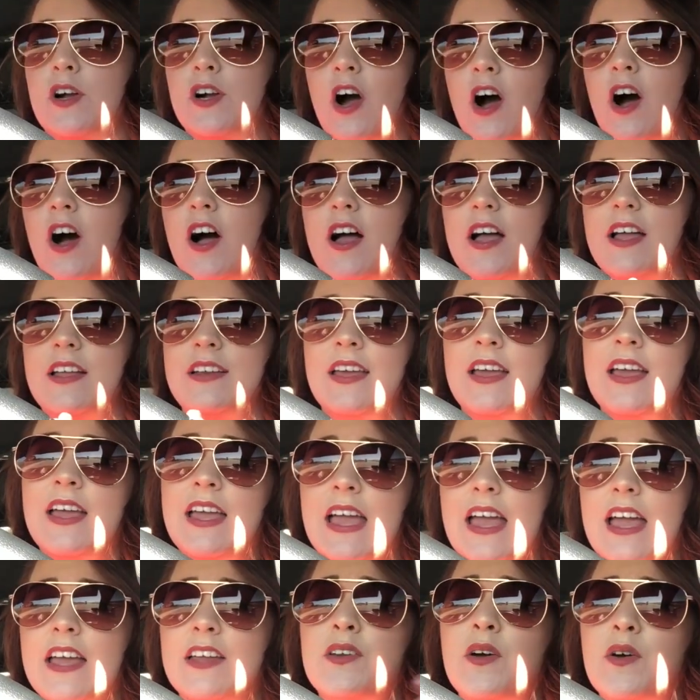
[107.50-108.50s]
are gone.
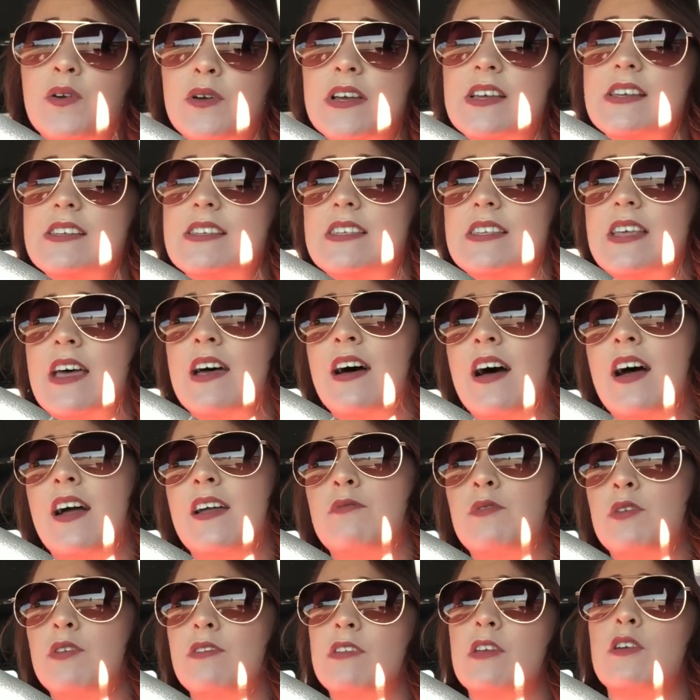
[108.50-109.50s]
And notice
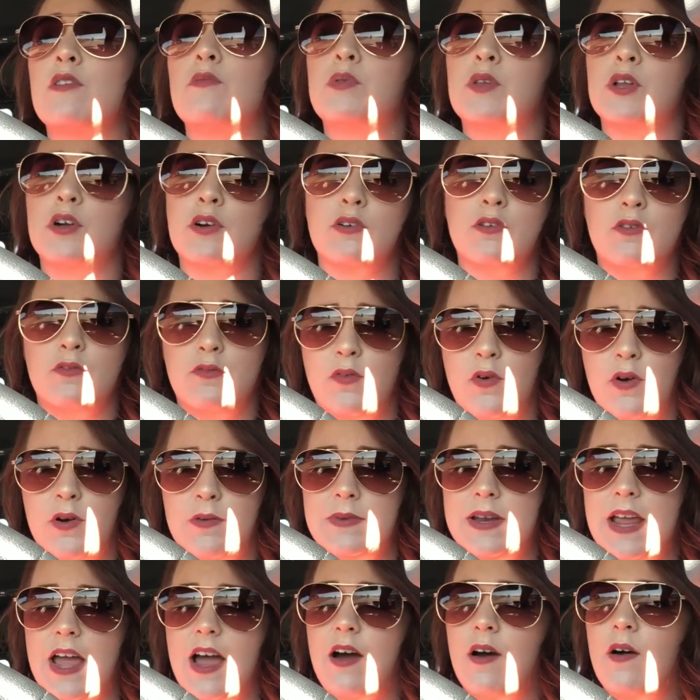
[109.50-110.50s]
I'm using a plural
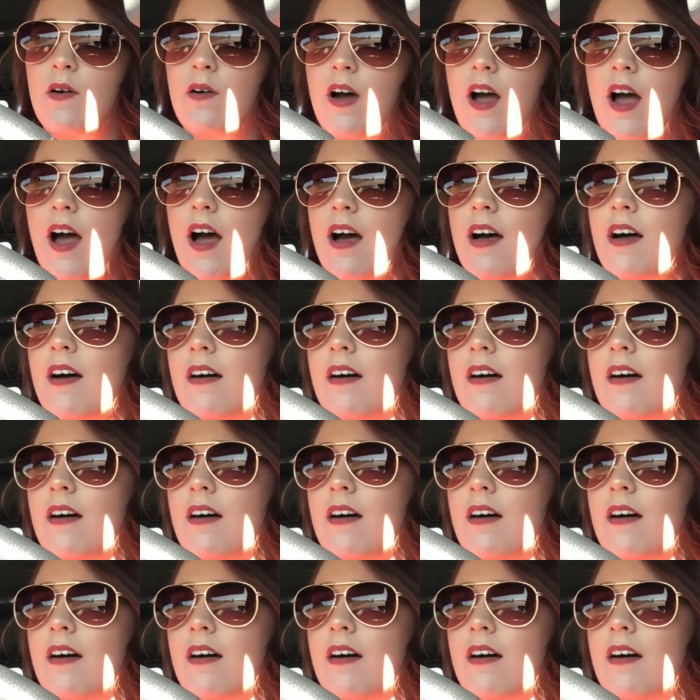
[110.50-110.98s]
form now.